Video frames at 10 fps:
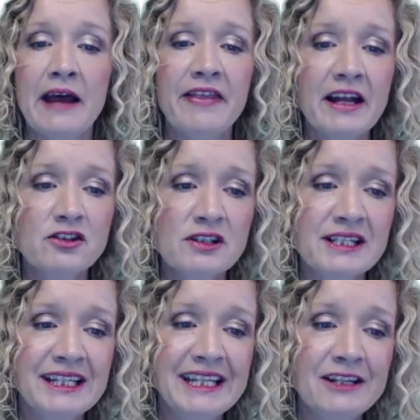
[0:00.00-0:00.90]
And that
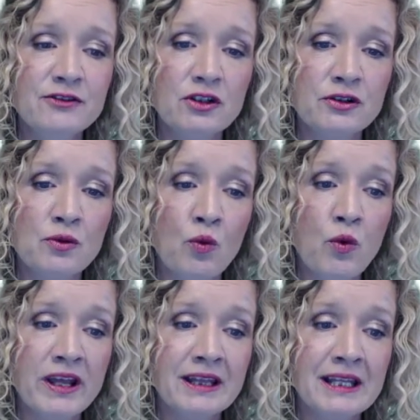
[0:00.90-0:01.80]
just leaves us
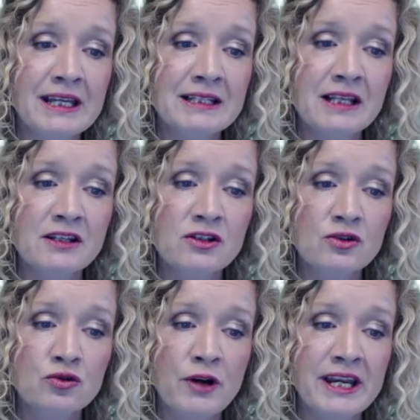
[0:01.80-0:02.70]
with these
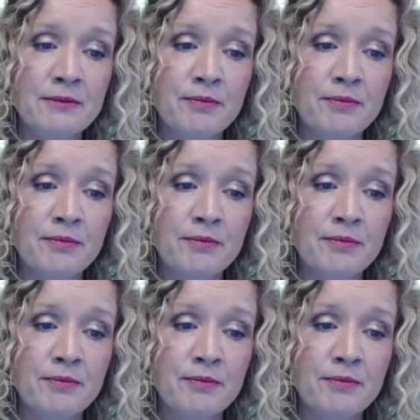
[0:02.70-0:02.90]
straight